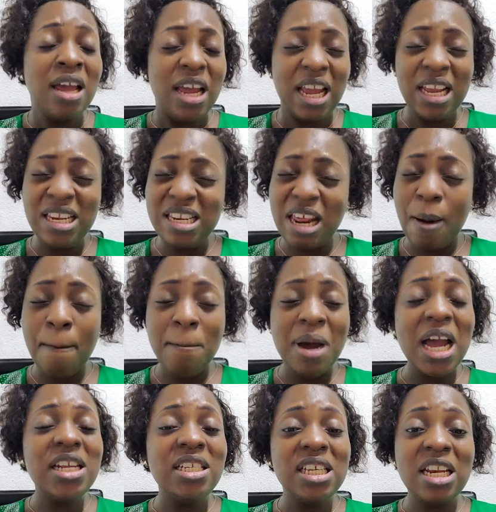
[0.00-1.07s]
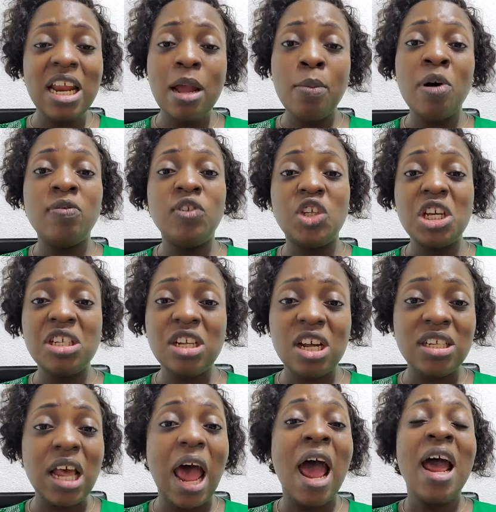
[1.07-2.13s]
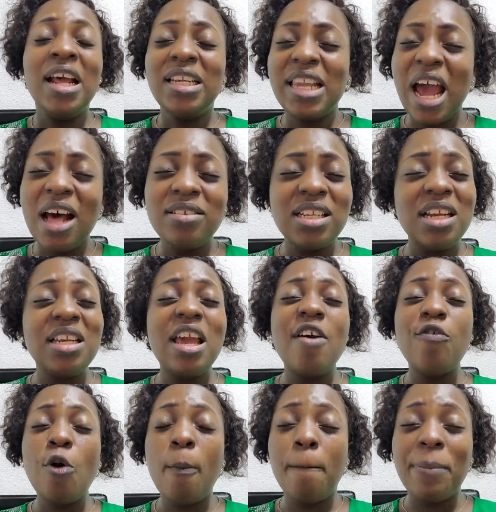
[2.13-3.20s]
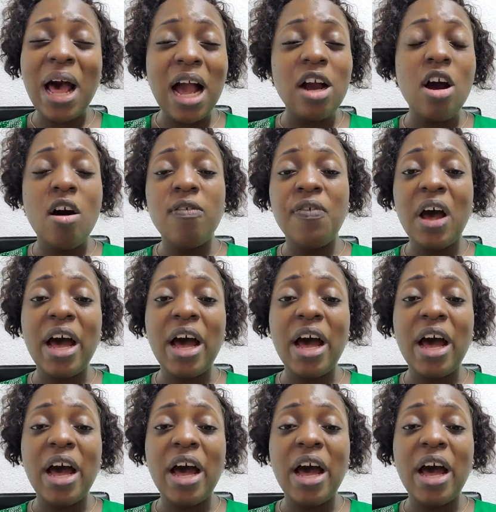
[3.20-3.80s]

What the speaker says: In the mighty name of Jesus, tell the devil, back off.